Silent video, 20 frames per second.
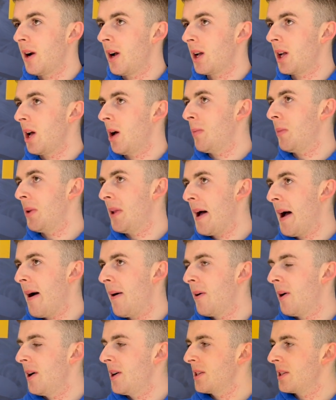a couple
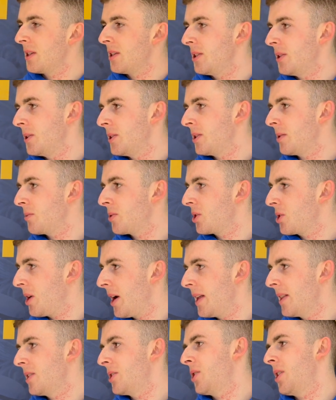hours and do some
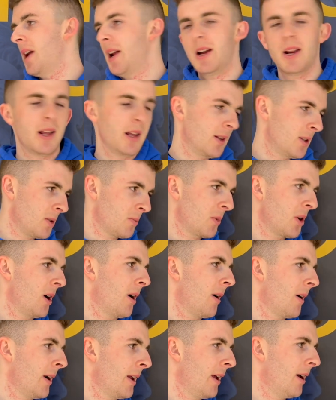strength training and some
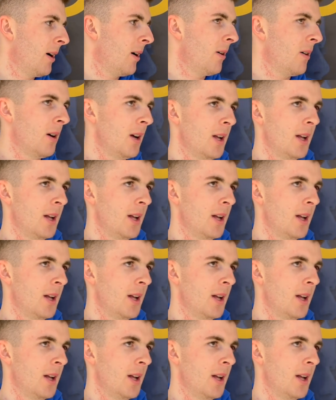cardio,